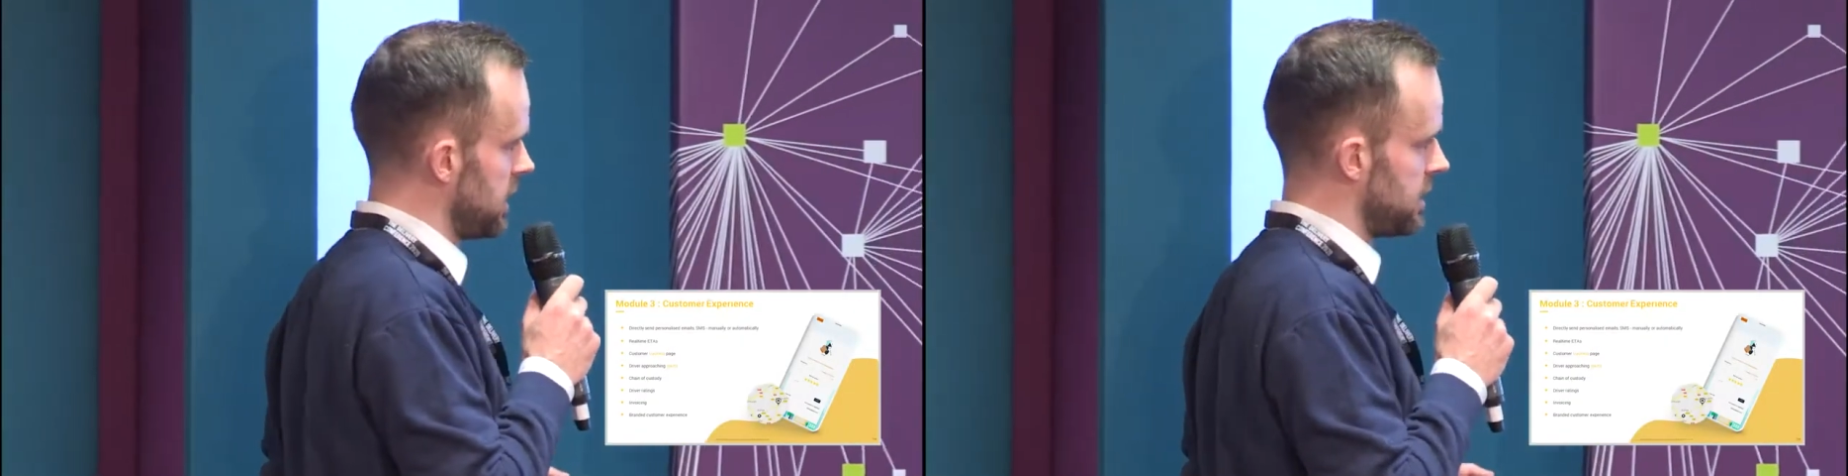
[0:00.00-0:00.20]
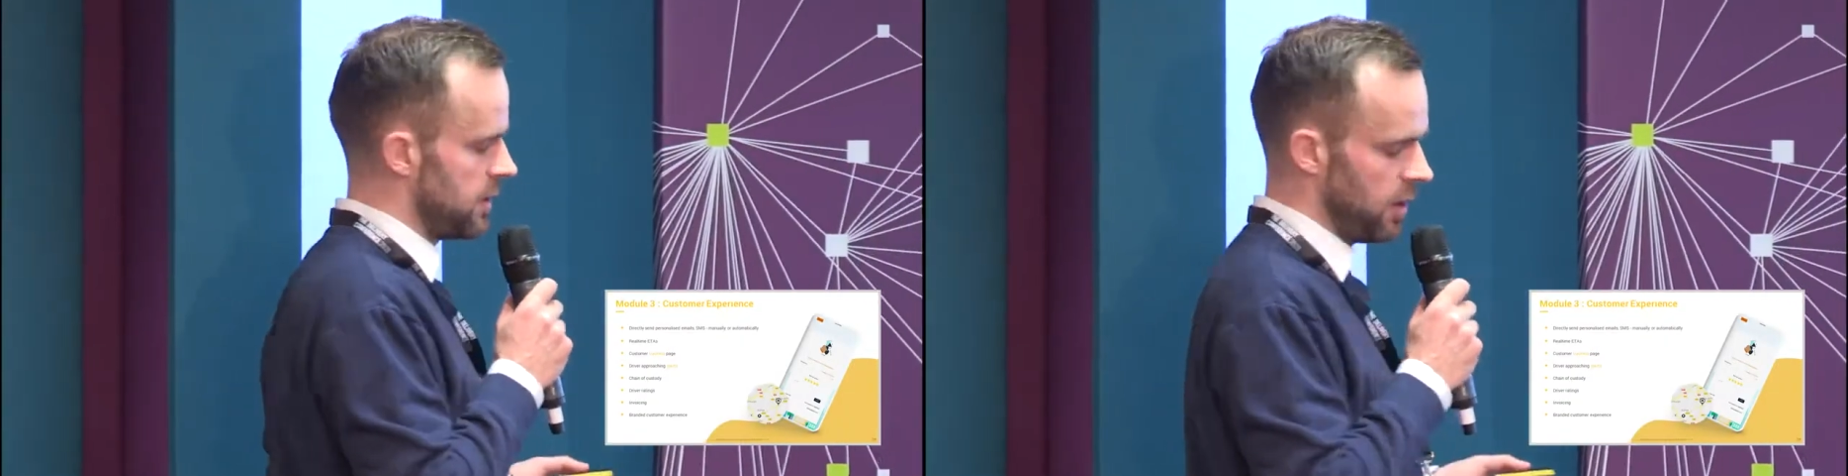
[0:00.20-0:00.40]

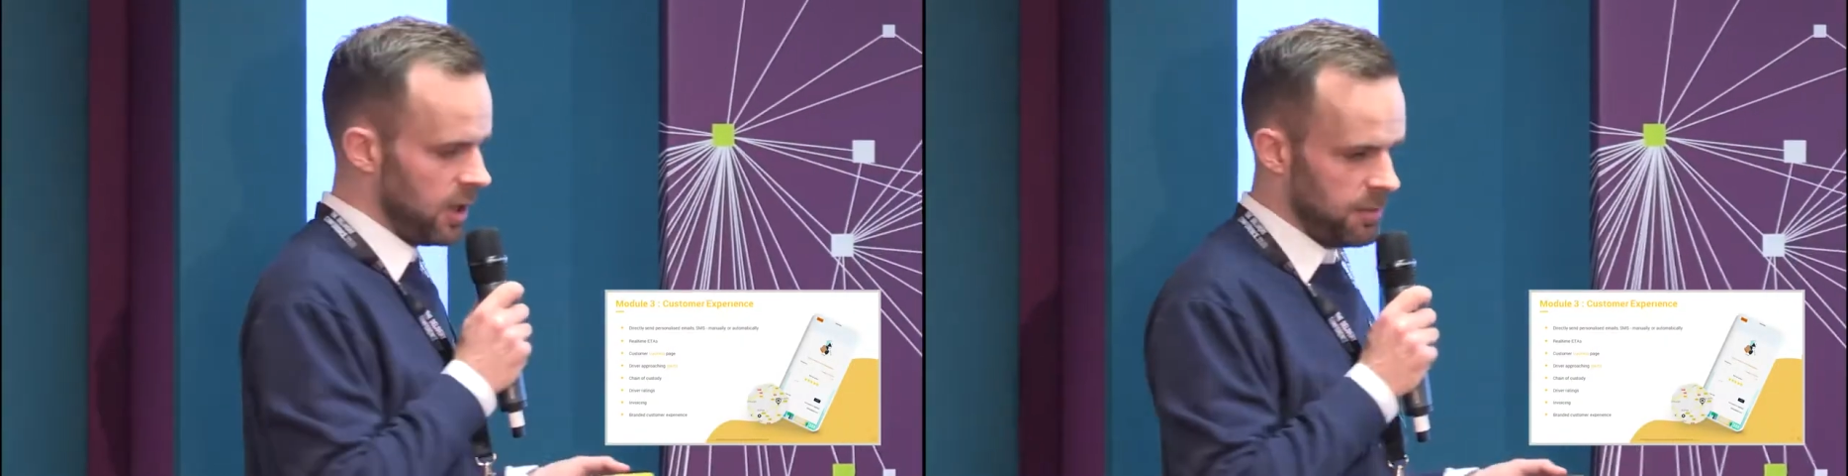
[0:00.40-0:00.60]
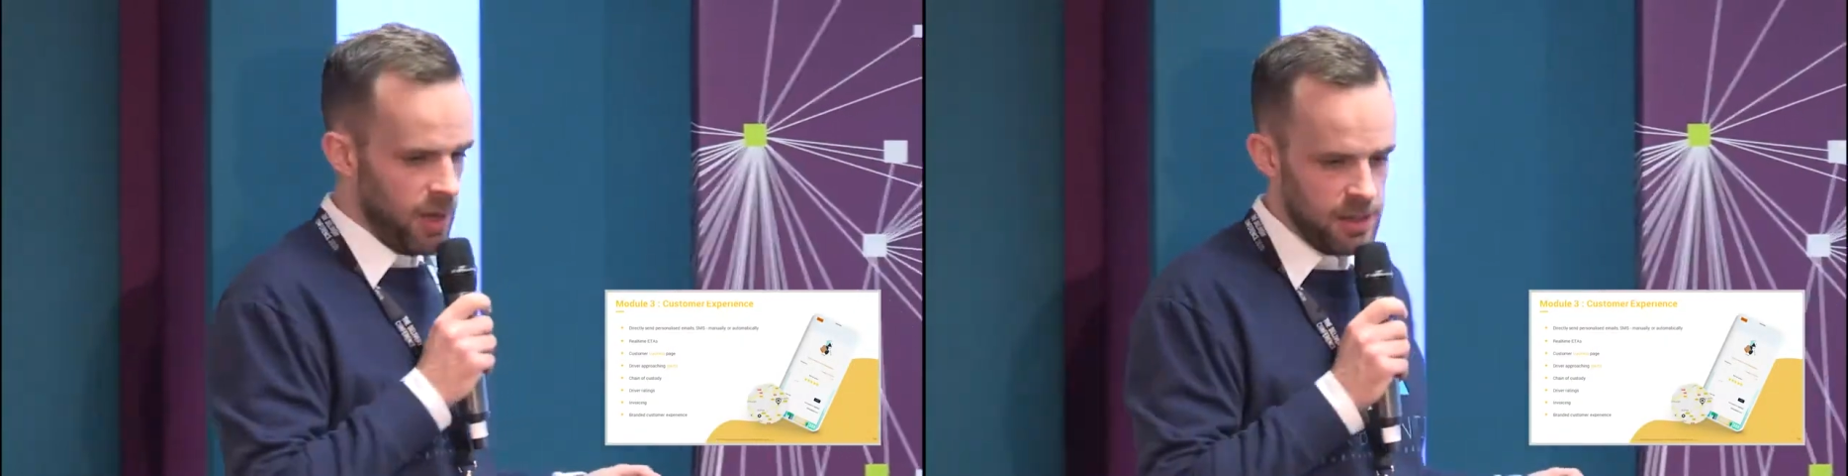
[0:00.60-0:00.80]
is the
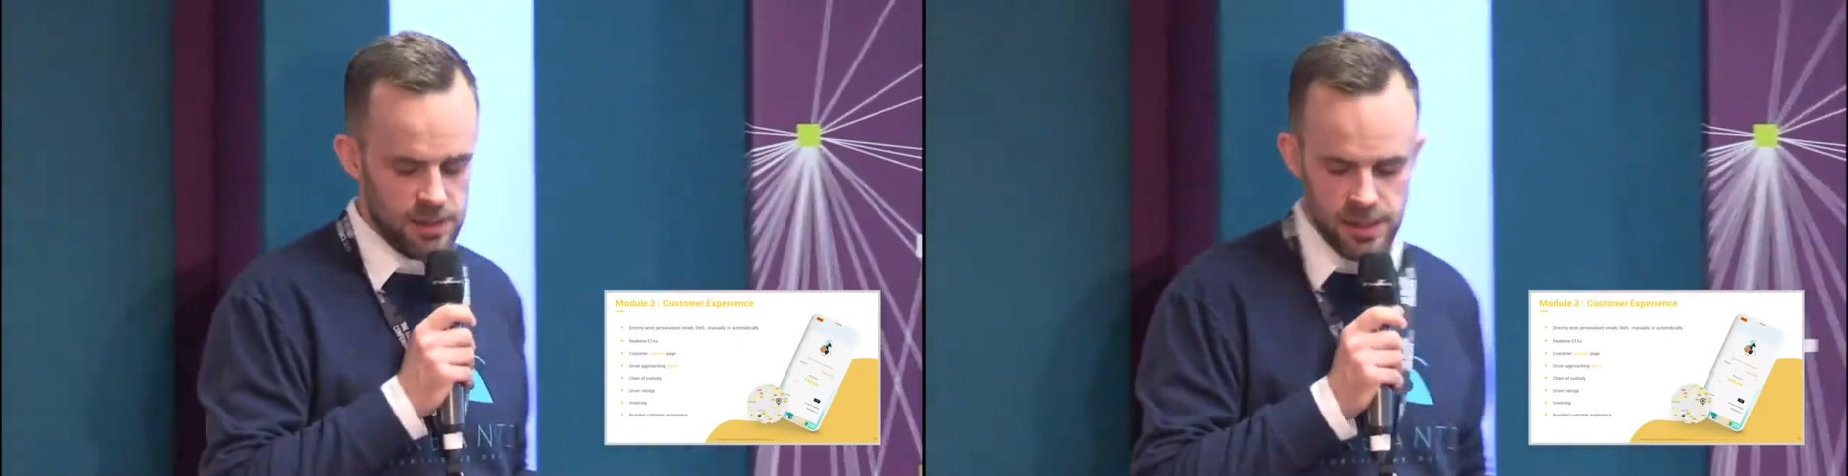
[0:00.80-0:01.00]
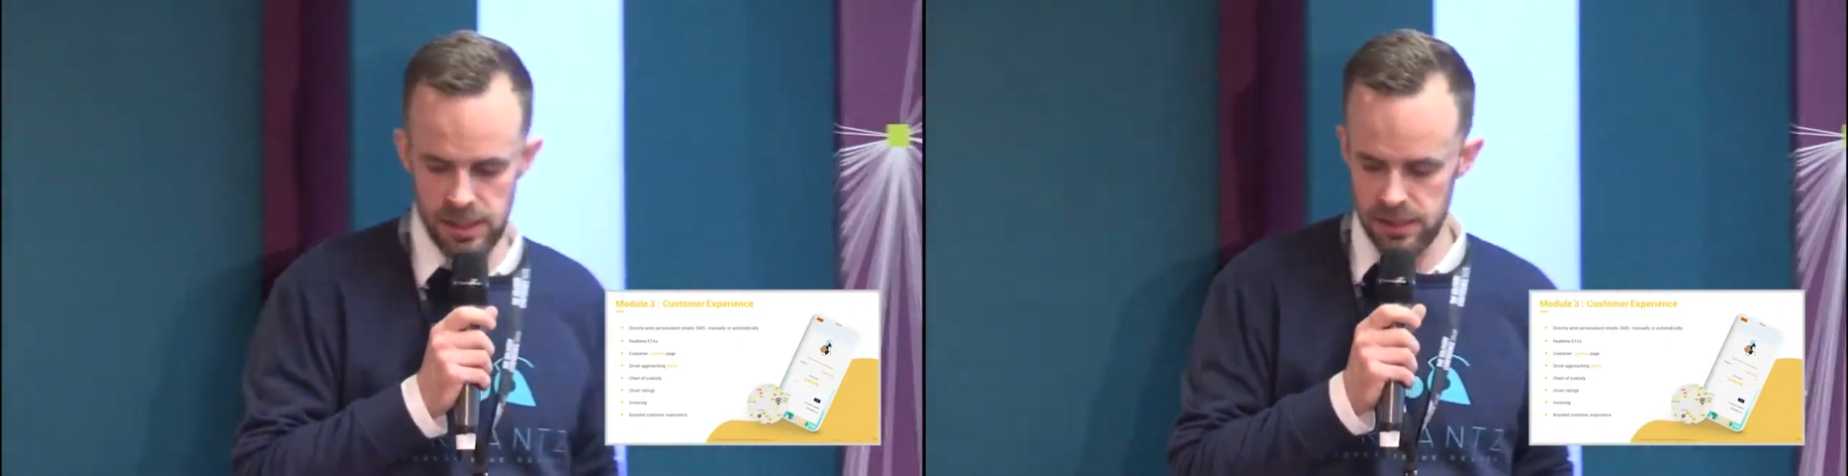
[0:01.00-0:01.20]
third
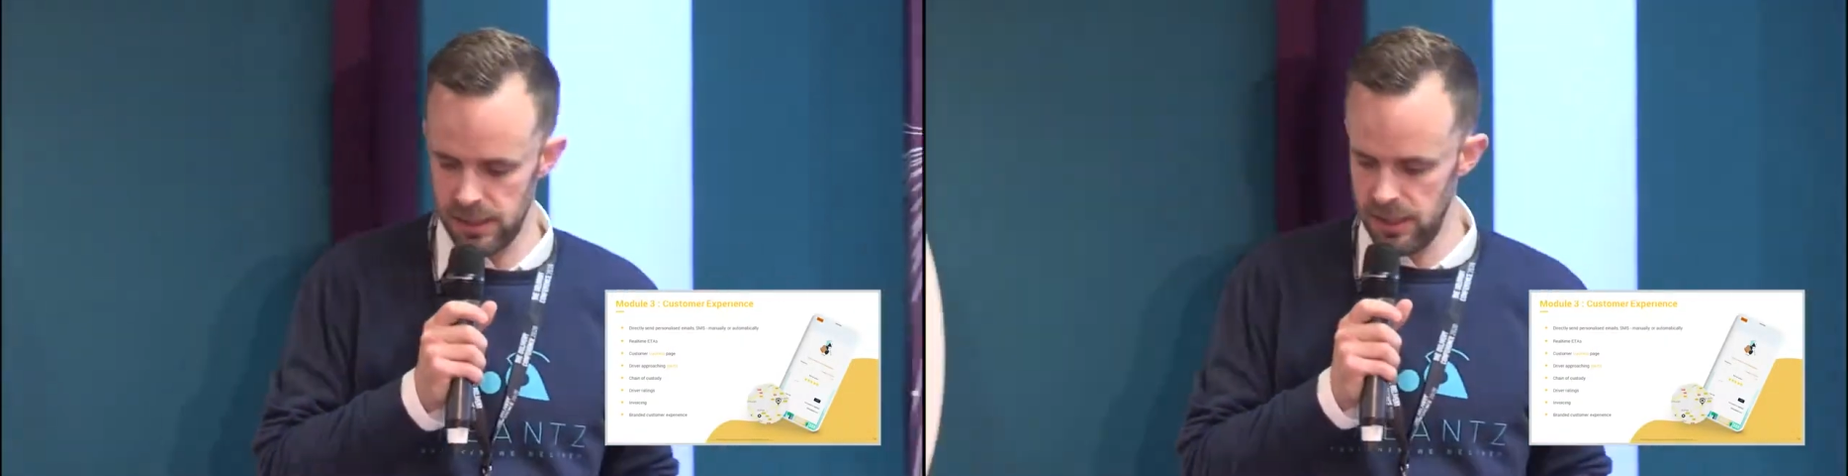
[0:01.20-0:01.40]
model key,